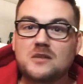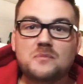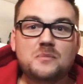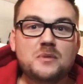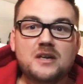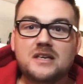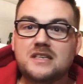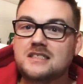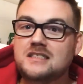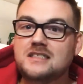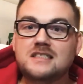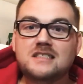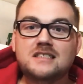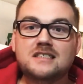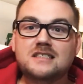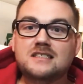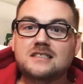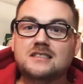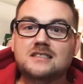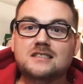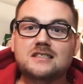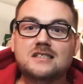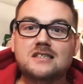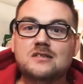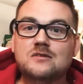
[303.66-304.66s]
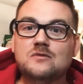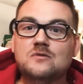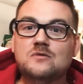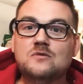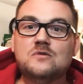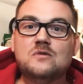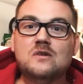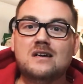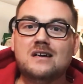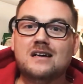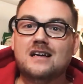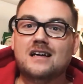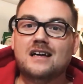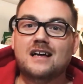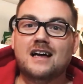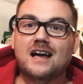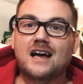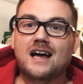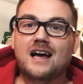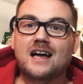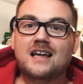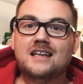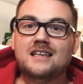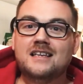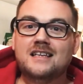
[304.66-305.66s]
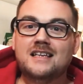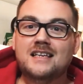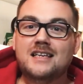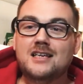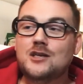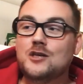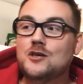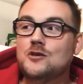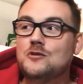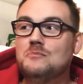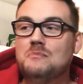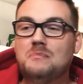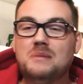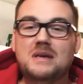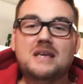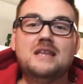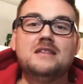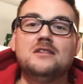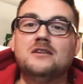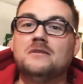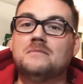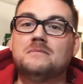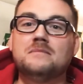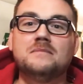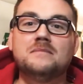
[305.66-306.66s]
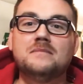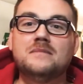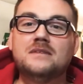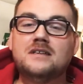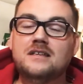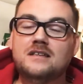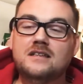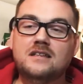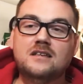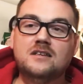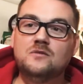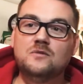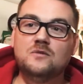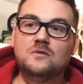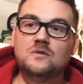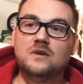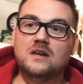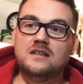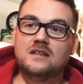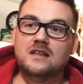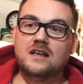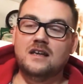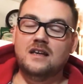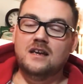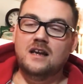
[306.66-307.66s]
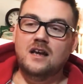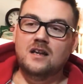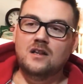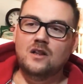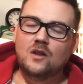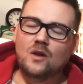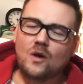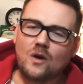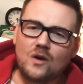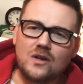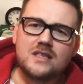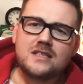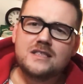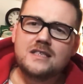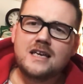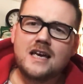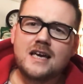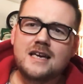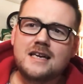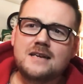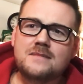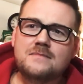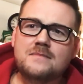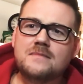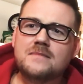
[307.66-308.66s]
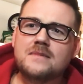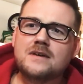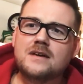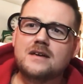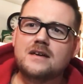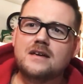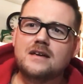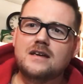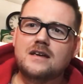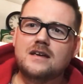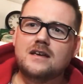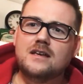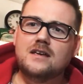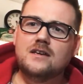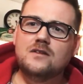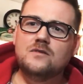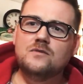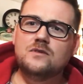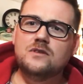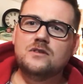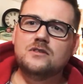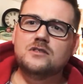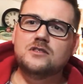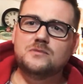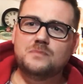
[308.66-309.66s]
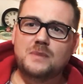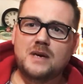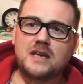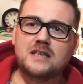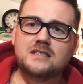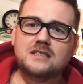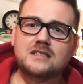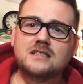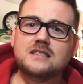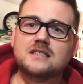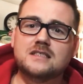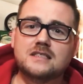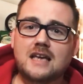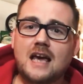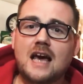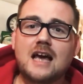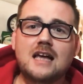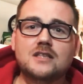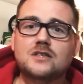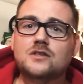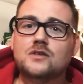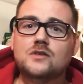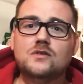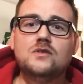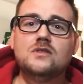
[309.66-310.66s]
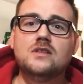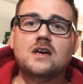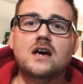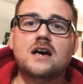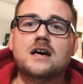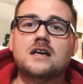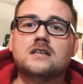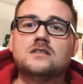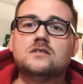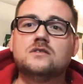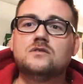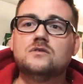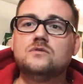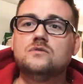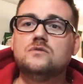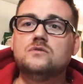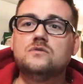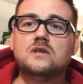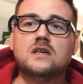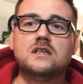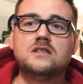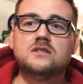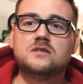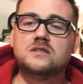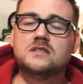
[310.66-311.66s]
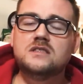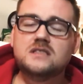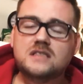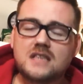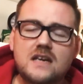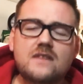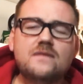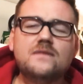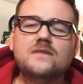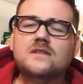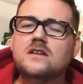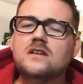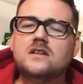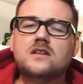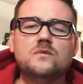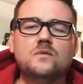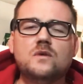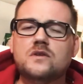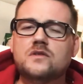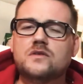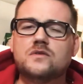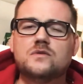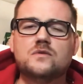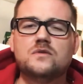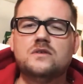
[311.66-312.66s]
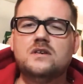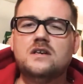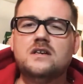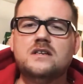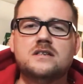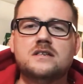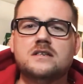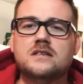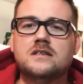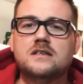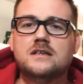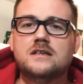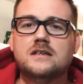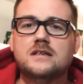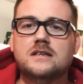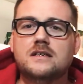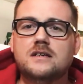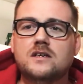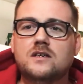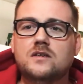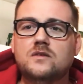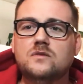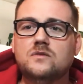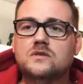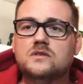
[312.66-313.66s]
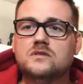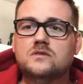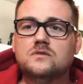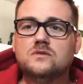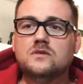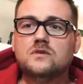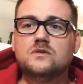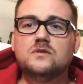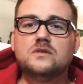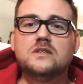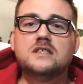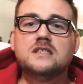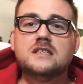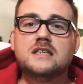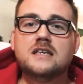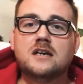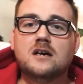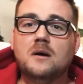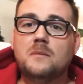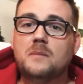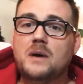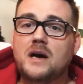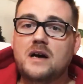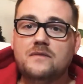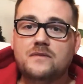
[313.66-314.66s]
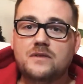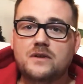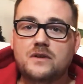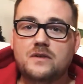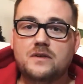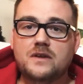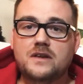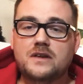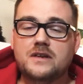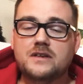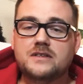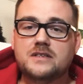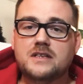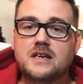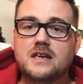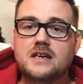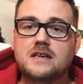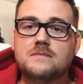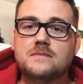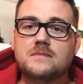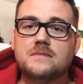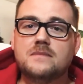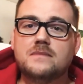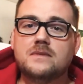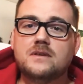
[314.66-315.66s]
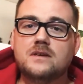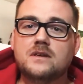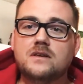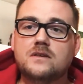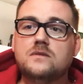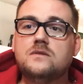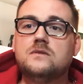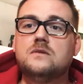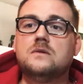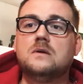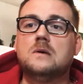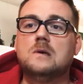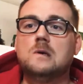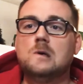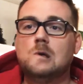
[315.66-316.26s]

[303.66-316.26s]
the prices, you know, and he could beat them, you know, and a lot of the time, you know, your specialists can do that. So it's definitely worth going in. You know, it's only going to take up half an hour of your time, you know.